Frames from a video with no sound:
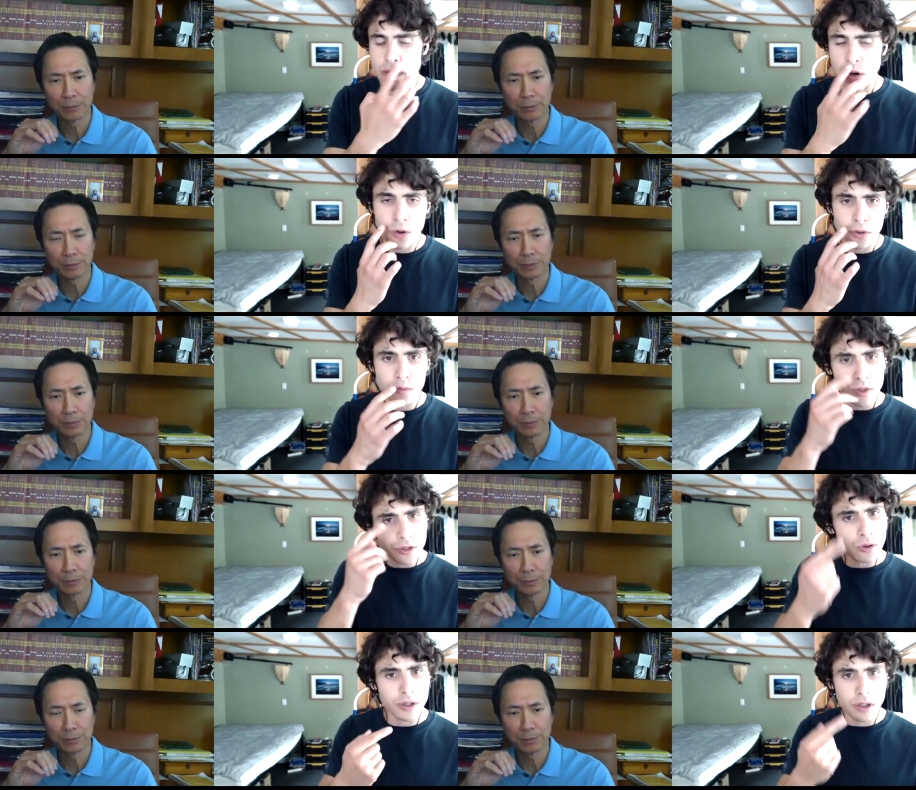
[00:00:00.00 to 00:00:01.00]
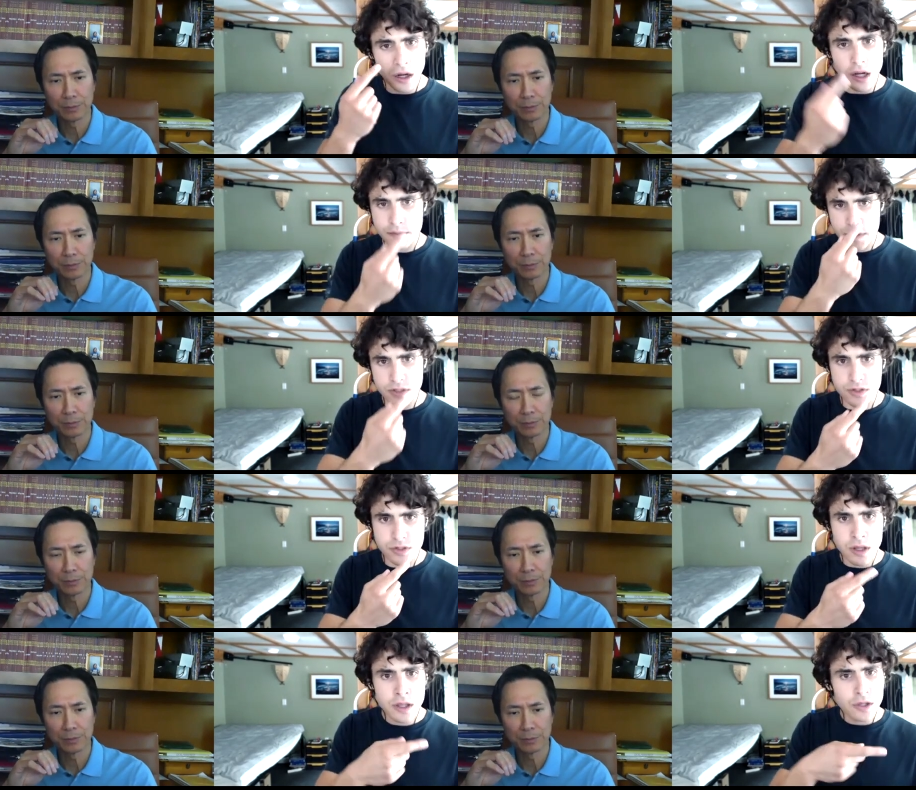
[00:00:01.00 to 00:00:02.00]
Speaker 1: new bone with
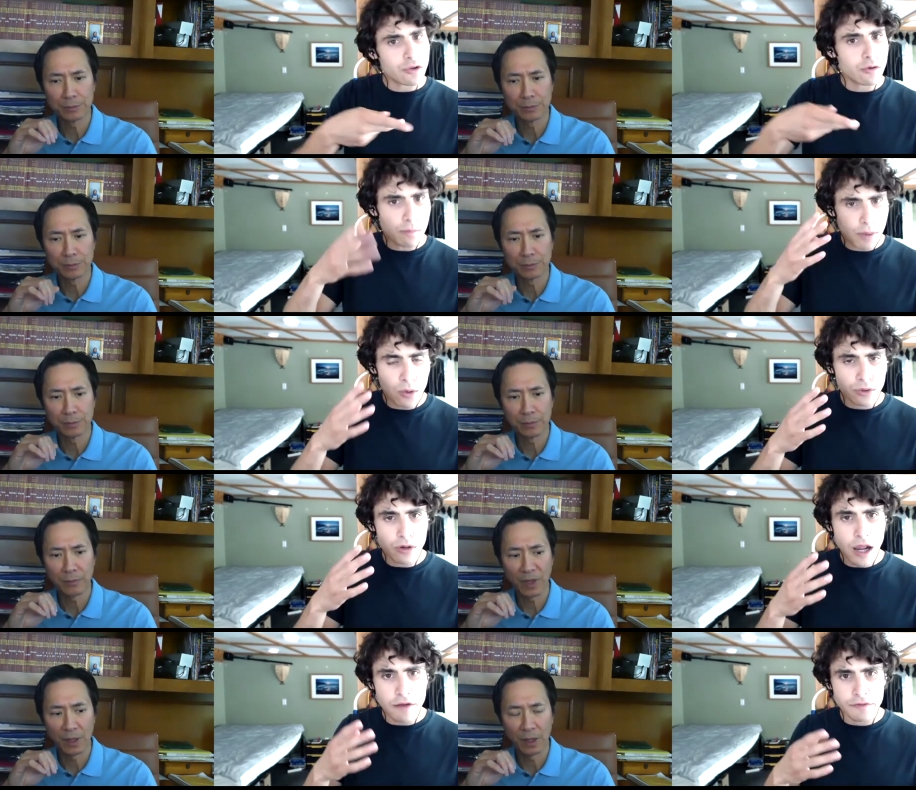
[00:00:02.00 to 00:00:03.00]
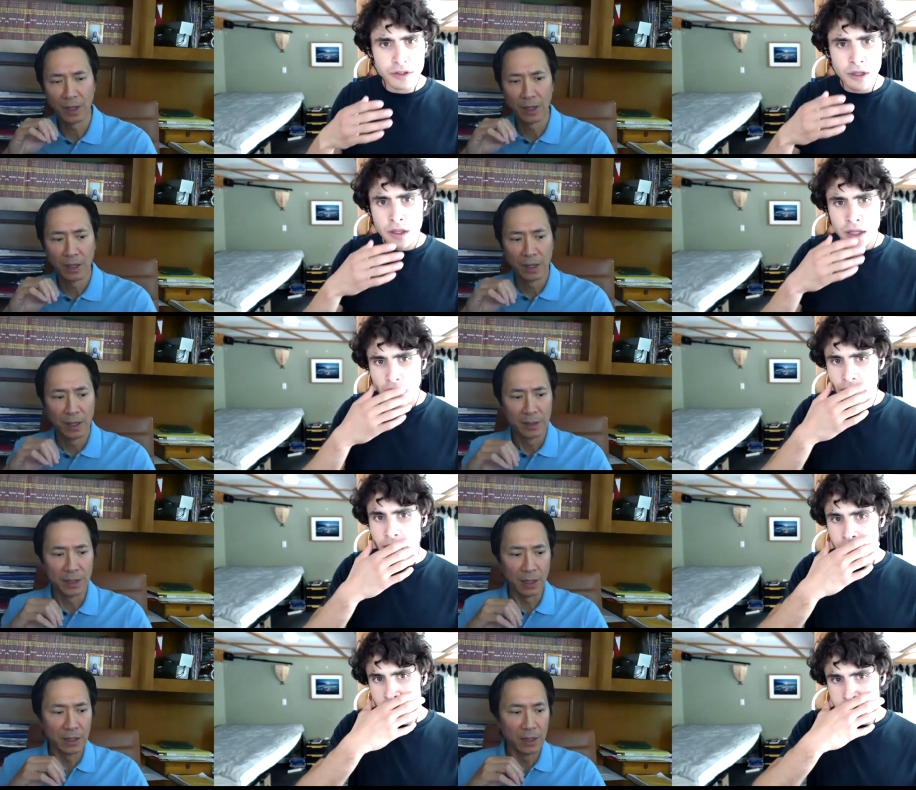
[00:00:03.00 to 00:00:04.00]
corticotomies through a bone graft
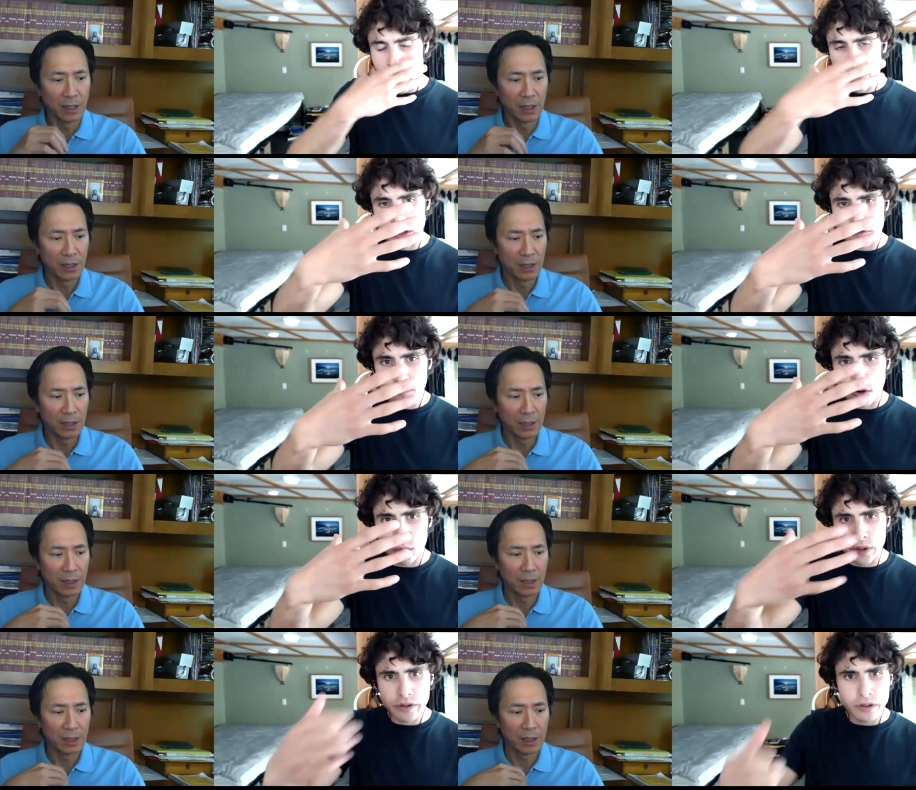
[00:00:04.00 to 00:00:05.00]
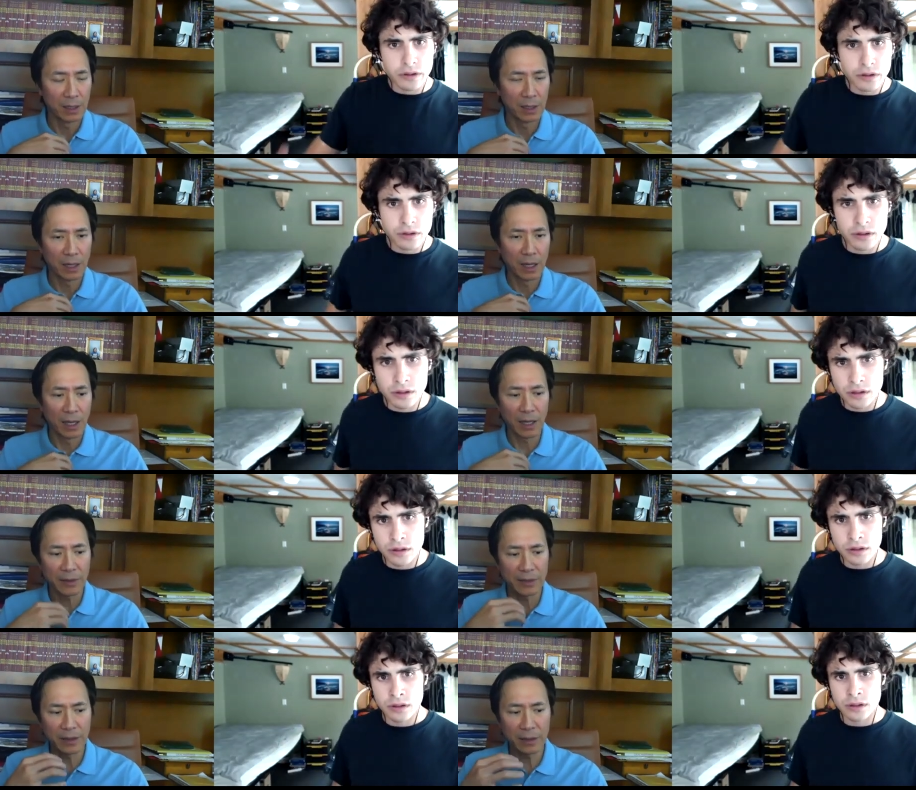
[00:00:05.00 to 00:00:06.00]
and then no. expanding forward?
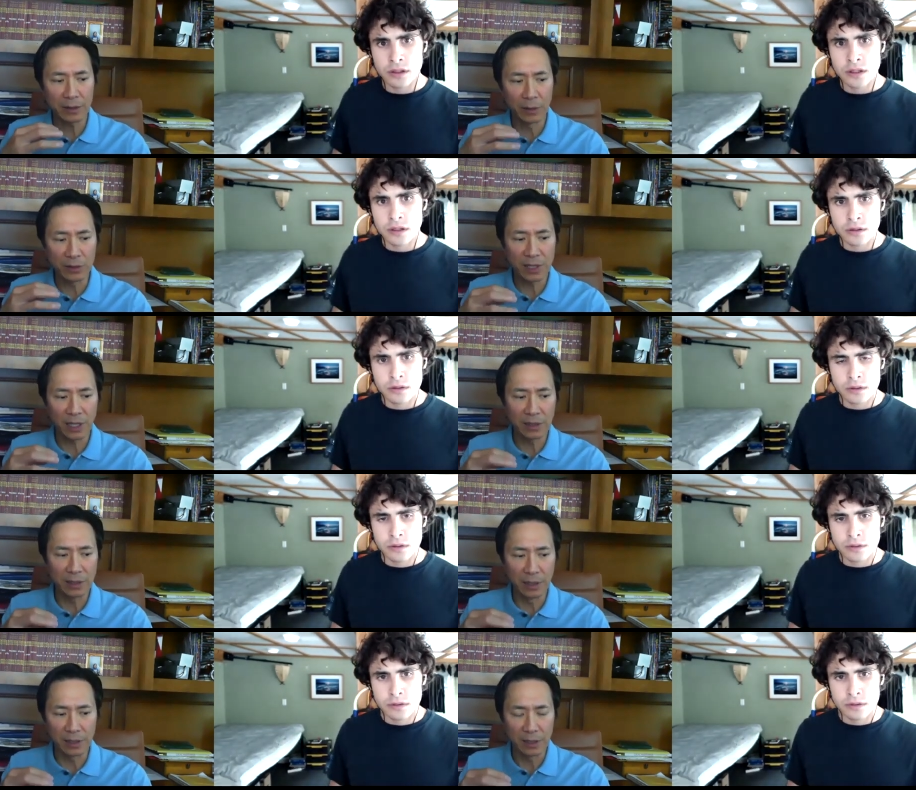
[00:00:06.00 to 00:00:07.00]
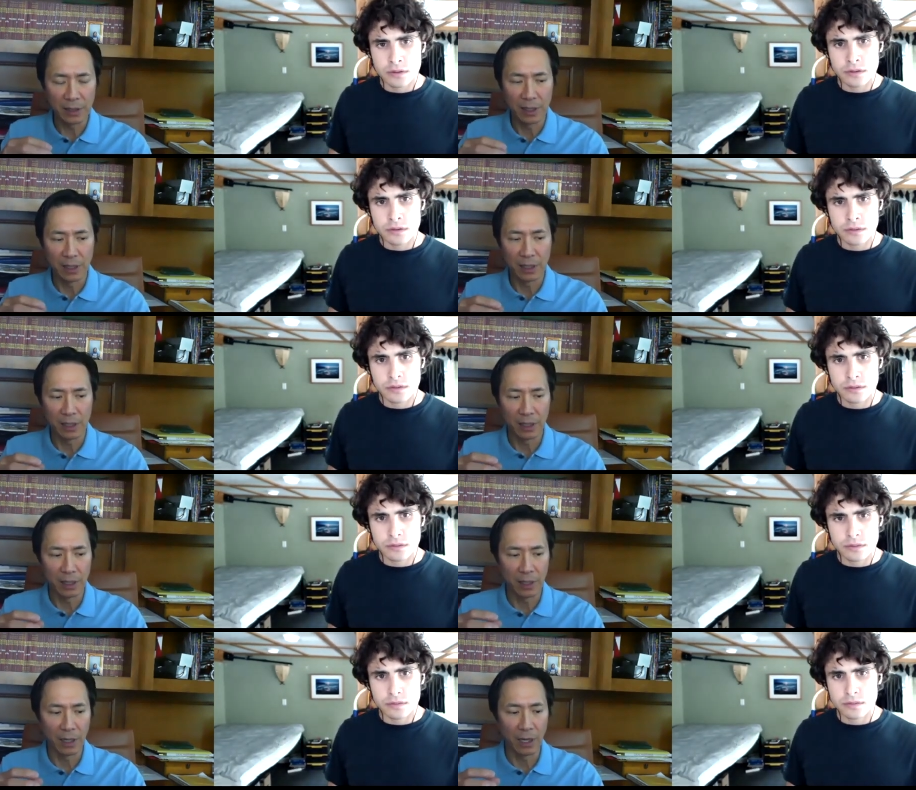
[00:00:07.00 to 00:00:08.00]
Speaker 2: I think those ideas
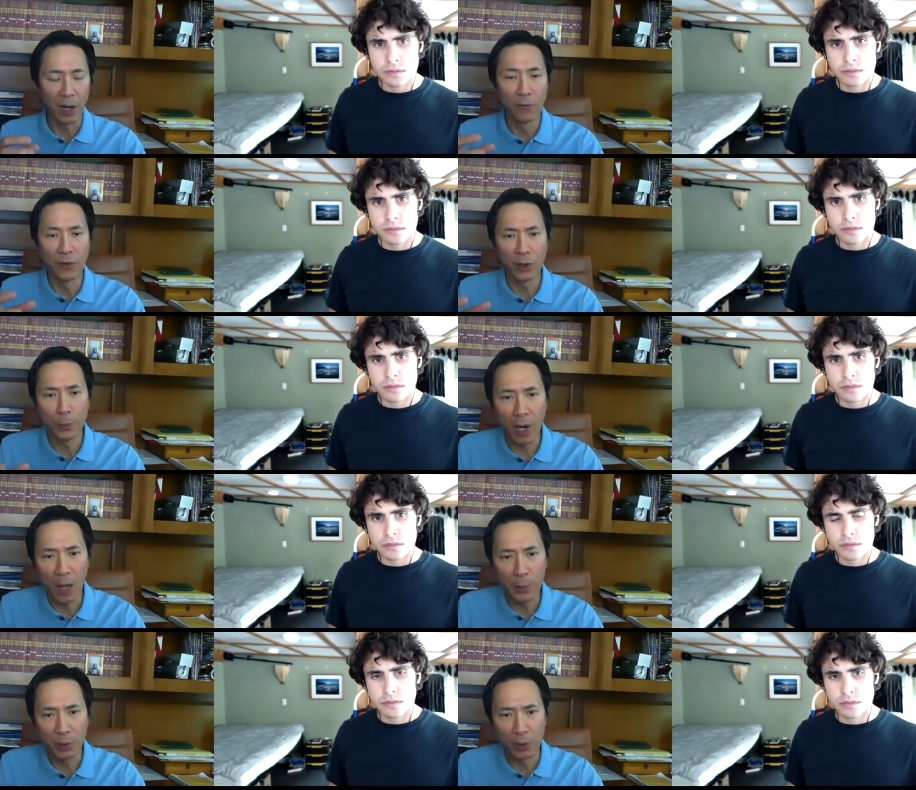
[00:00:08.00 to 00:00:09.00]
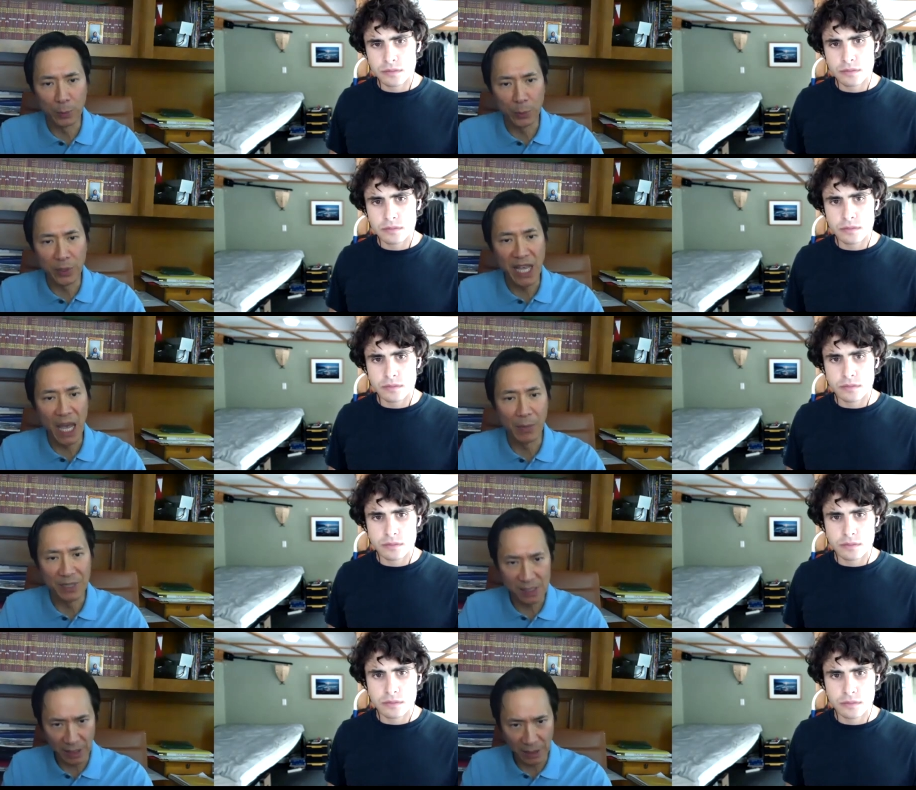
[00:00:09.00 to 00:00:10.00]
are very popular pre-M
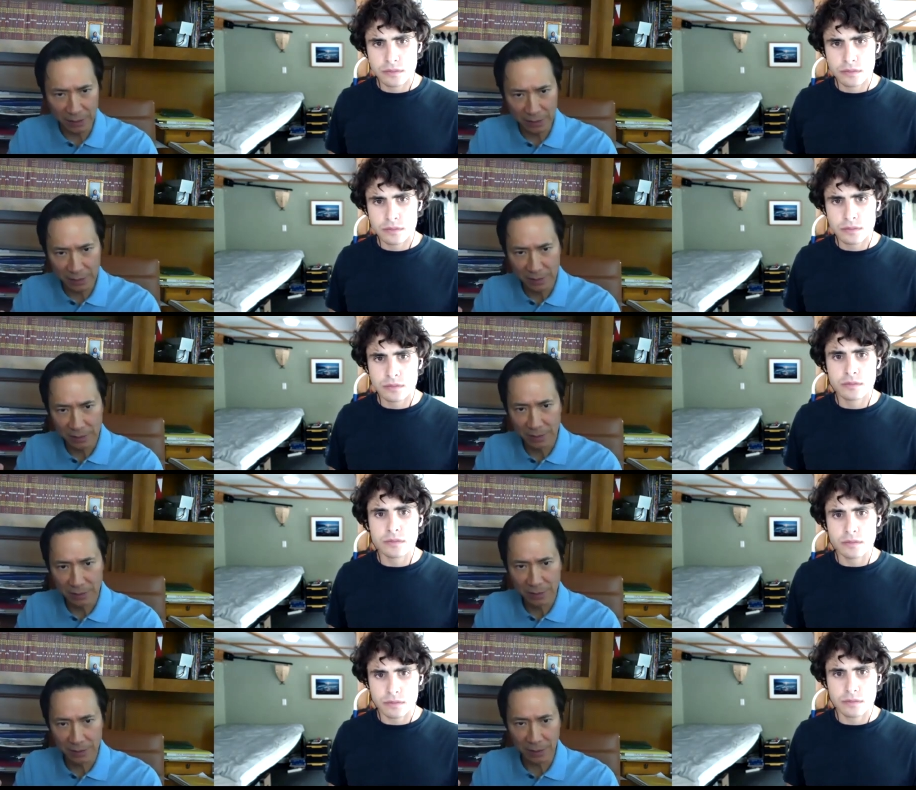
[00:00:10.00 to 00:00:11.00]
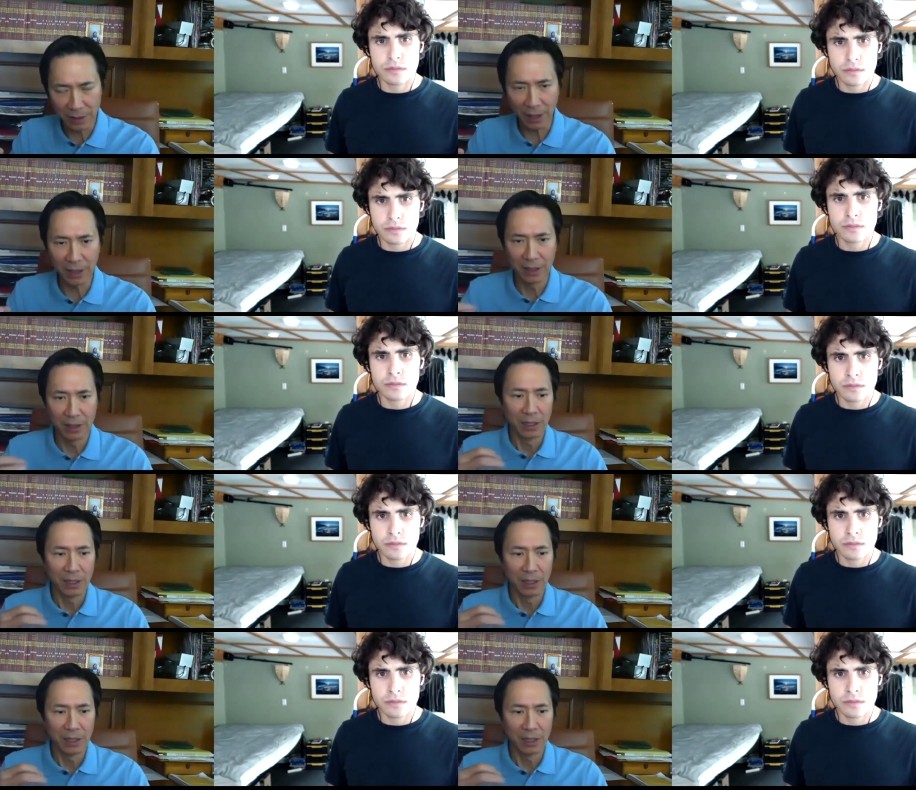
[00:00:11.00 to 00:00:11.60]
S E. Okay.